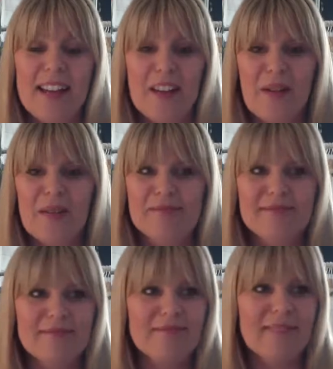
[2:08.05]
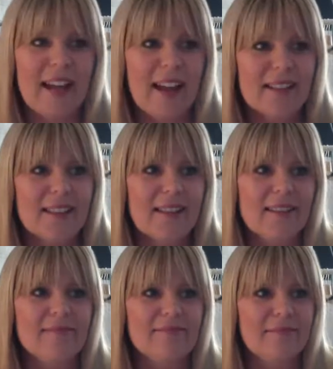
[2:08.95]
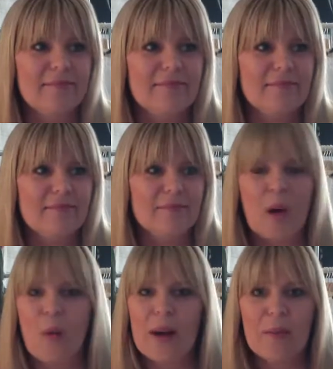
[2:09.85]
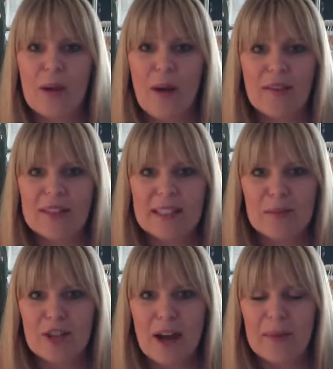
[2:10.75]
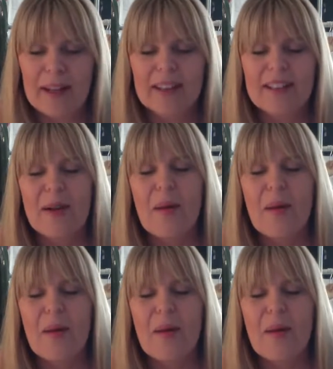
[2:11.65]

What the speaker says: I guess a way to blow off steam shopping.